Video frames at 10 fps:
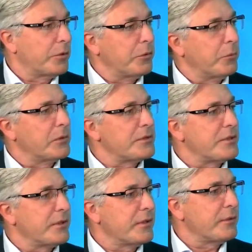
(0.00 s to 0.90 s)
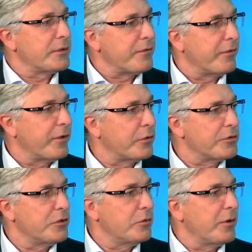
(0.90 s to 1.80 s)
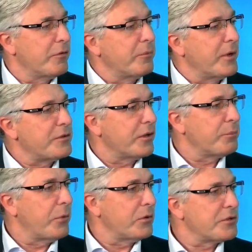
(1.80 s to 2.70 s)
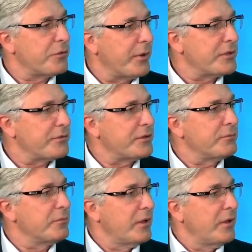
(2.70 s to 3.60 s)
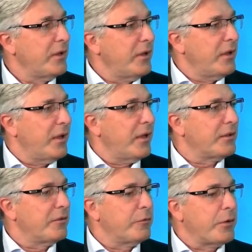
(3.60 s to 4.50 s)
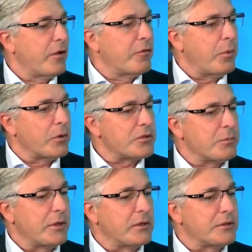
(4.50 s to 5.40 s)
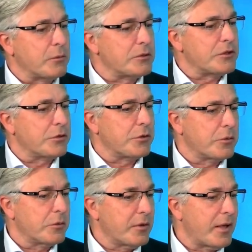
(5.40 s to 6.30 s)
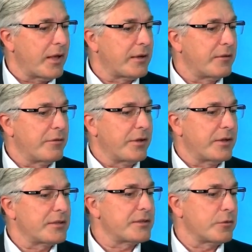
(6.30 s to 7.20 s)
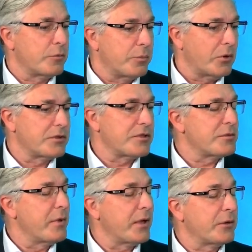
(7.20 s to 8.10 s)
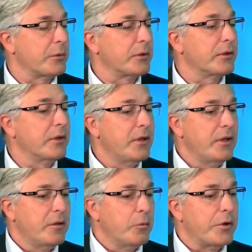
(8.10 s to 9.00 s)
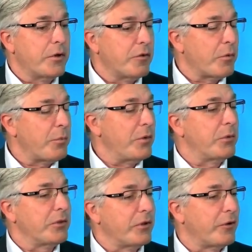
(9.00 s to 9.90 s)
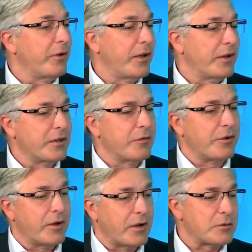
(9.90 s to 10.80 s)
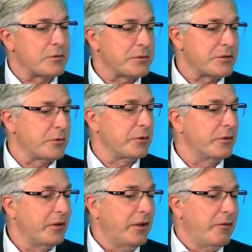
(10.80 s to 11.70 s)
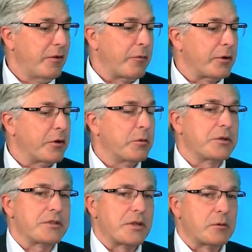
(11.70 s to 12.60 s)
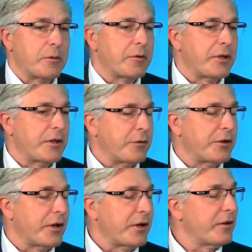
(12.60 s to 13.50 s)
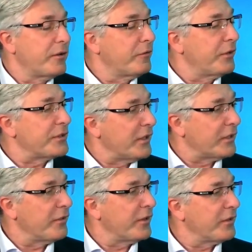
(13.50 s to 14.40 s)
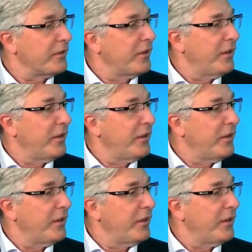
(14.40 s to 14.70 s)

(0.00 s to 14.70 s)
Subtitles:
What you will see is the consumer information at policy transfer. And we have a possibility also to add things or policies manually. We know that people are adding their house or that we're going to sell when we get retired, things like that.